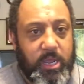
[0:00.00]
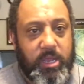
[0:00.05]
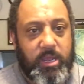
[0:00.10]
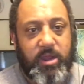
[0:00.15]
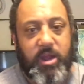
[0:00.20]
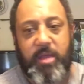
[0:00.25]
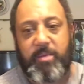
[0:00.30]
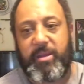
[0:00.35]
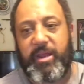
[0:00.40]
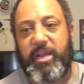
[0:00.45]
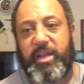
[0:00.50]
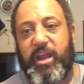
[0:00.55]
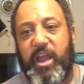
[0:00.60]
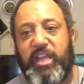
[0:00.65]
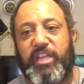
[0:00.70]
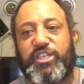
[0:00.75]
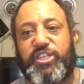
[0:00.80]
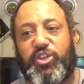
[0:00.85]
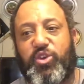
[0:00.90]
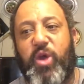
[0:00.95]
You know what I mean?
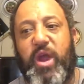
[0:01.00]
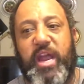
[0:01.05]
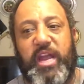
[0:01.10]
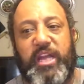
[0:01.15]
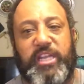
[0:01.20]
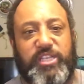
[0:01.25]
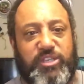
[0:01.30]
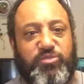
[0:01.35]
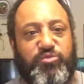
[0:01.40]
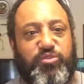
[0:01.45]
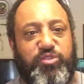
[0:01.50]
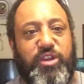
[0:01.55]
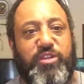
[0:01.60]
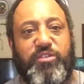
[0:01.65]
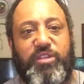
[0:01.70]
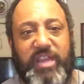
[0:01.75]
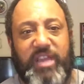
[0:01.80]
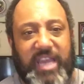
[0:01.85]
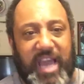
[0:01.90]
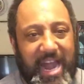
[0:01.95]
It's
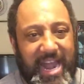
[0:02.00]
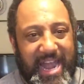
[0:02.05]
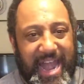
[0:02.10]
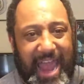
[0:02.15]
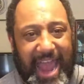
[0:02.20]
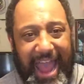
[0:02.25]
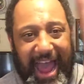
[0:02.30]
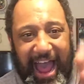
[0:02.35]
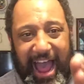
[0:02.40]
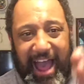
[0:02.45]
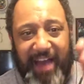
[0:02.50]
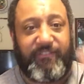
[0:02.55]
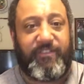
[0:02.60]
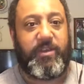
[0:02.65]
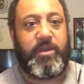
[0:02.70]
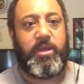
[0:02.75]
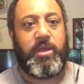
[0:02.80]
literally cut in half.